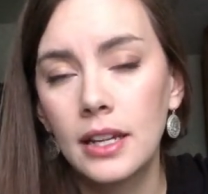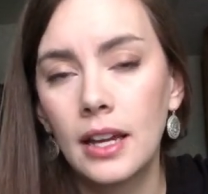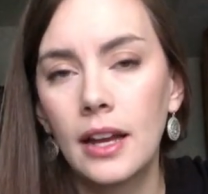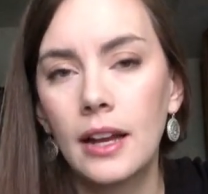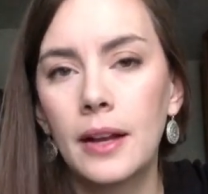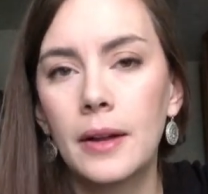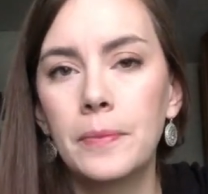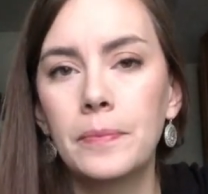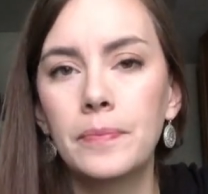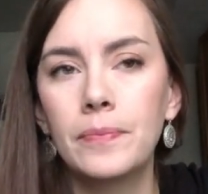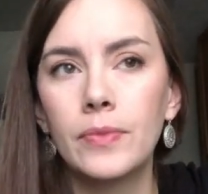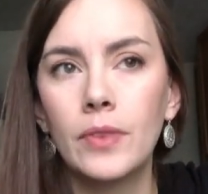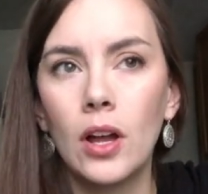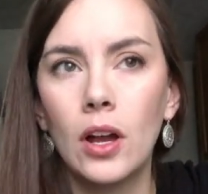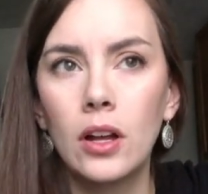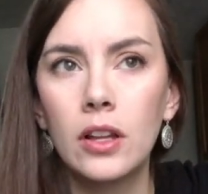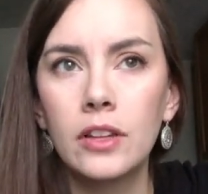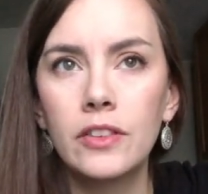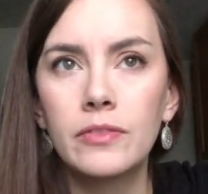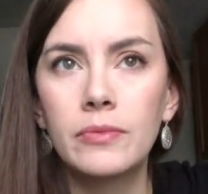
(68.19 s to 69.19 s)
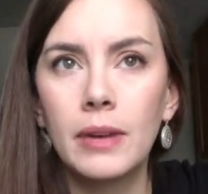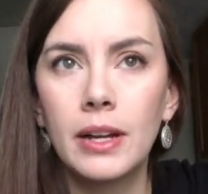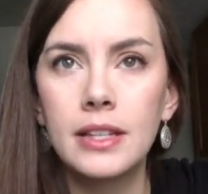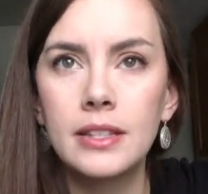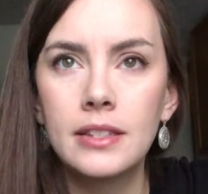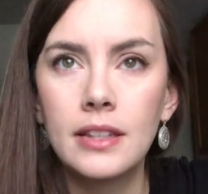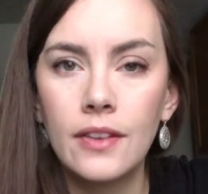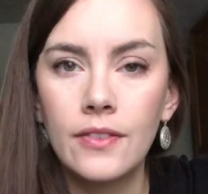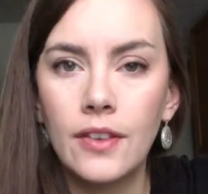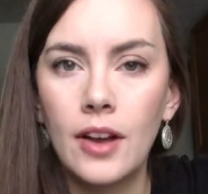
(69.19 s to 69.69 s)
Um, all of my
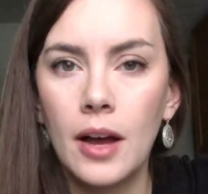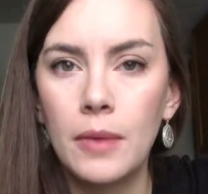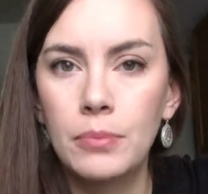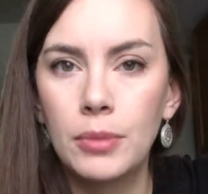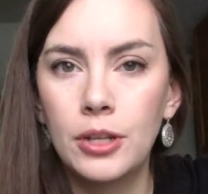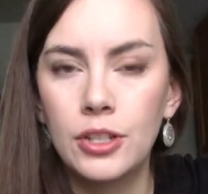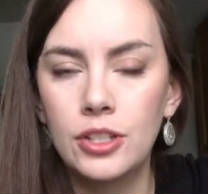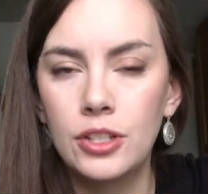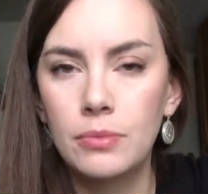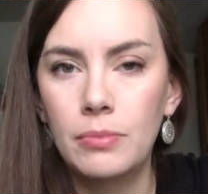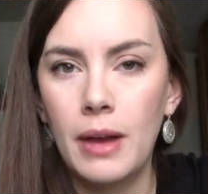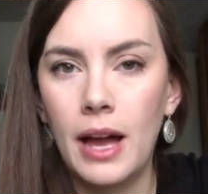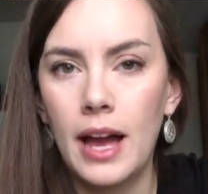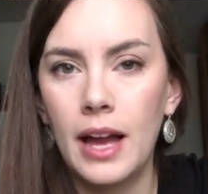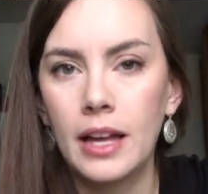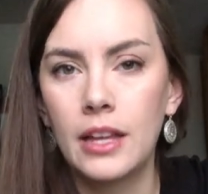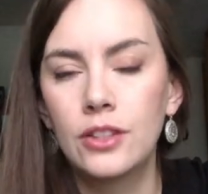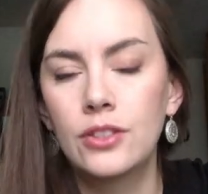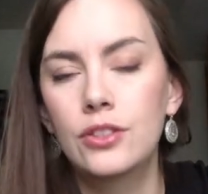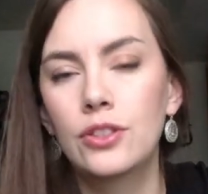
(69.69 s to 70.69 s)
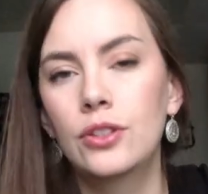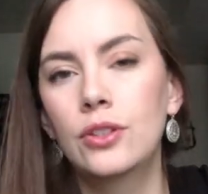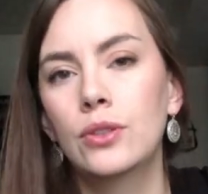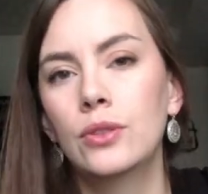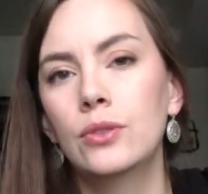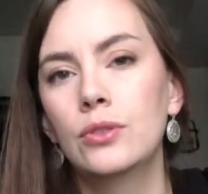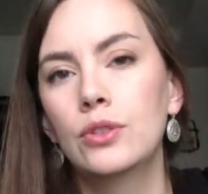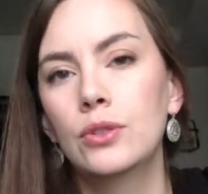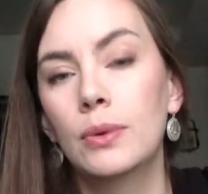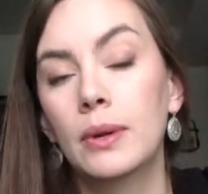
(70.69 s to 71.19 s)
stuff got pushed back
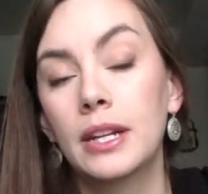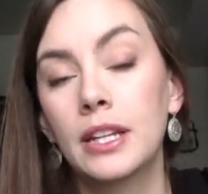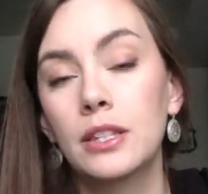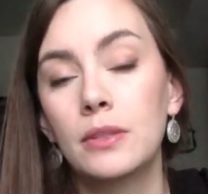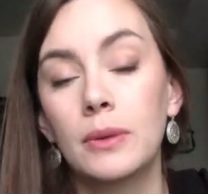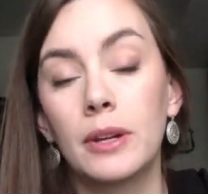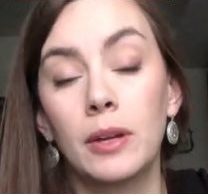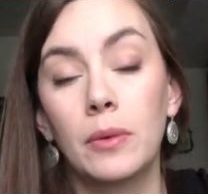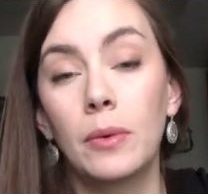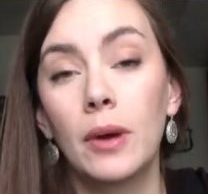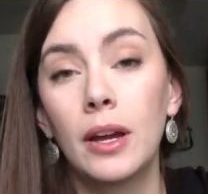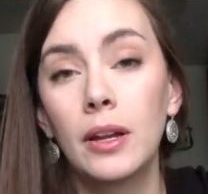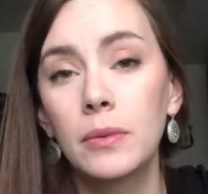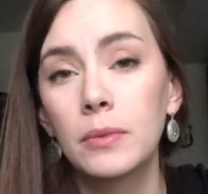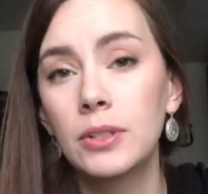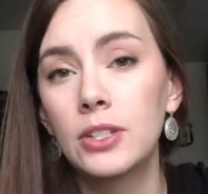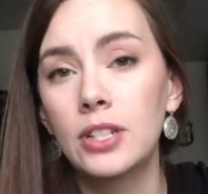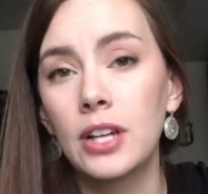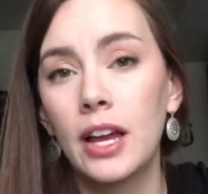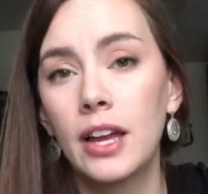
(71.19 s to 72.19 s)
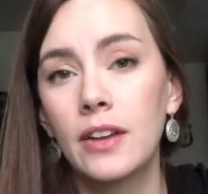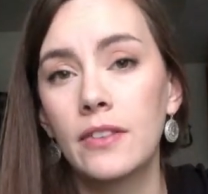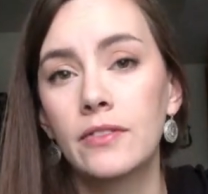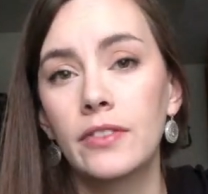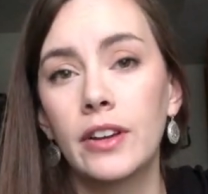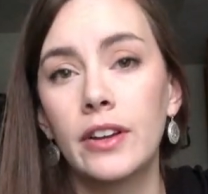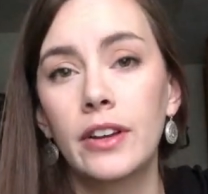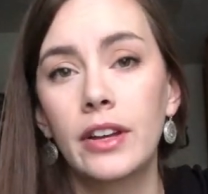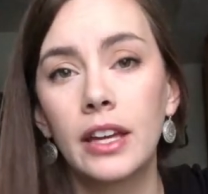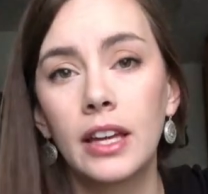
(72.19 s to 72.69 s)
to 2021, which I am
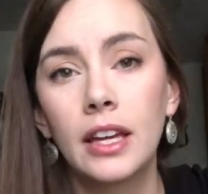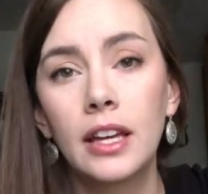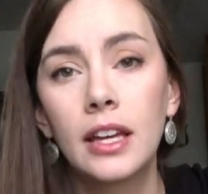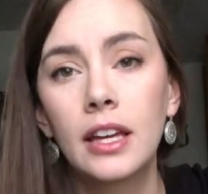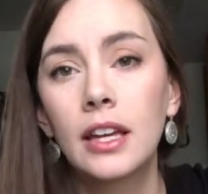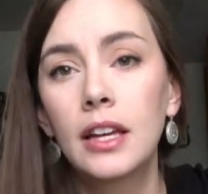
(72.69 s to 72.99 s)
very